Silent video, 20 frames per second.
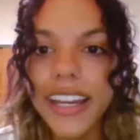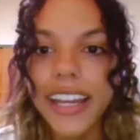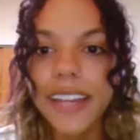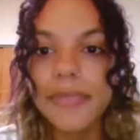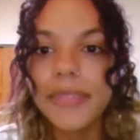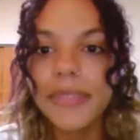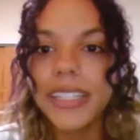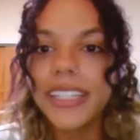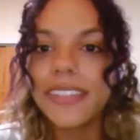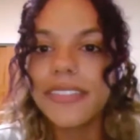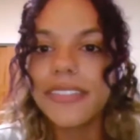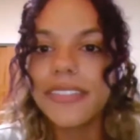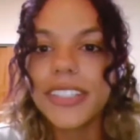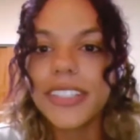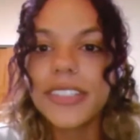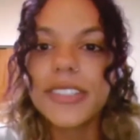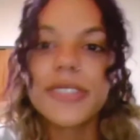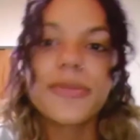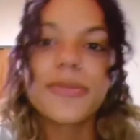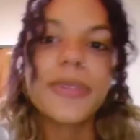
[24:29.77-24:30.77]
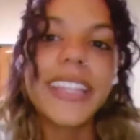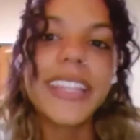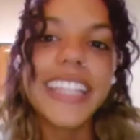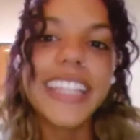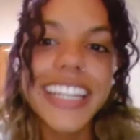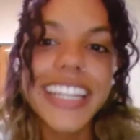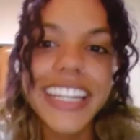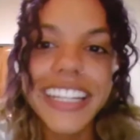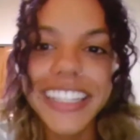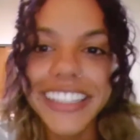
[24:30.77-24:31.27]
I mean, if there's one thing
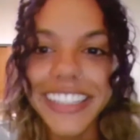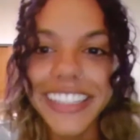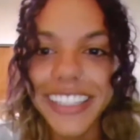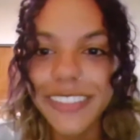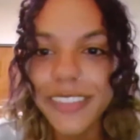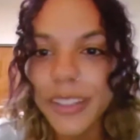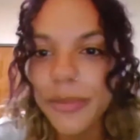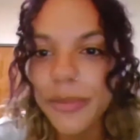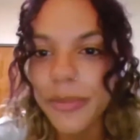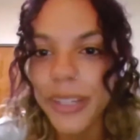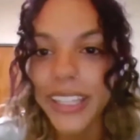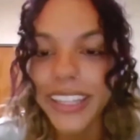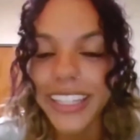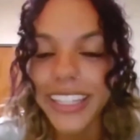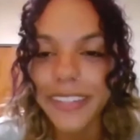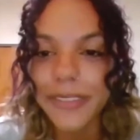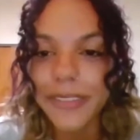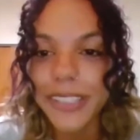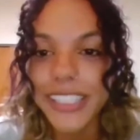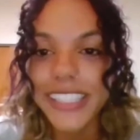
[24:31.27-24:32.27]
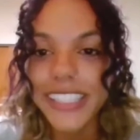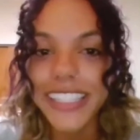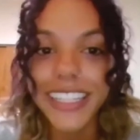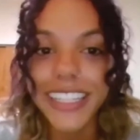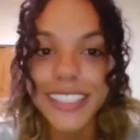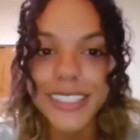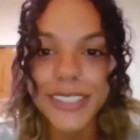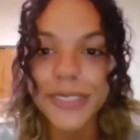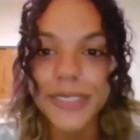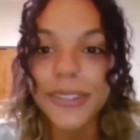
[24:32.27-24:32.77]
I can leave them with, I would say
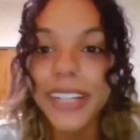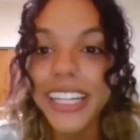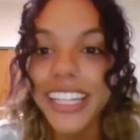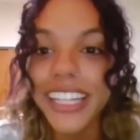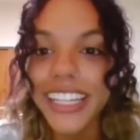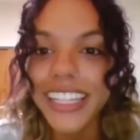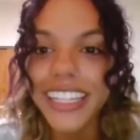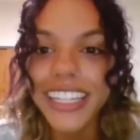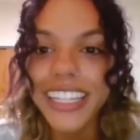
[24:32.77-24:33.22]
do it.